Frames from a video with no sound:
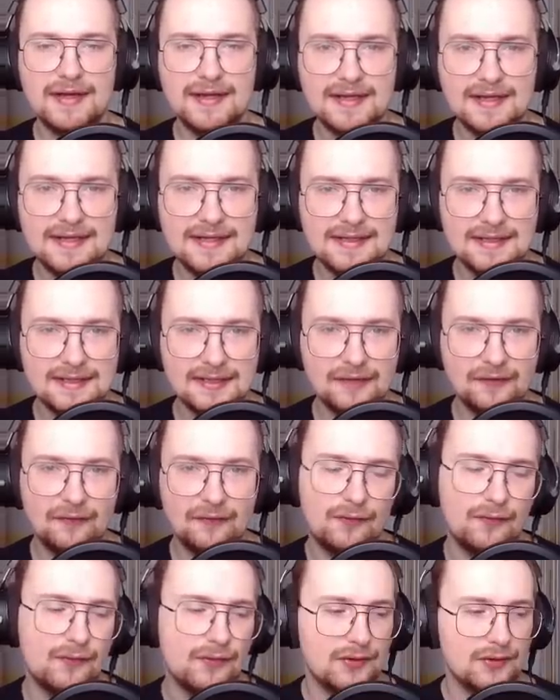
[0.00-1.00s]
easy
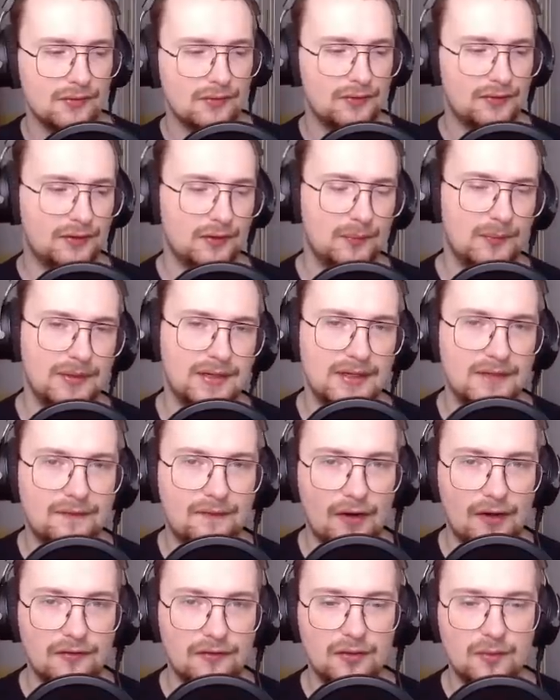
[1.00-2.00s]
for you to be
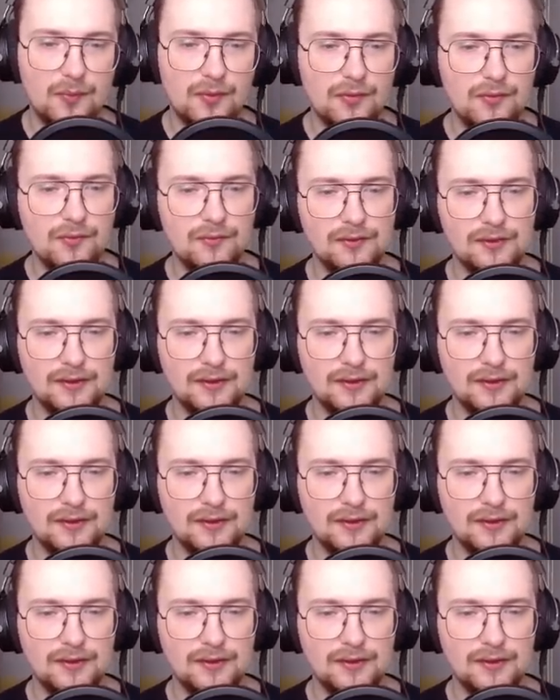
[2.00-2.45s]
vulnerable.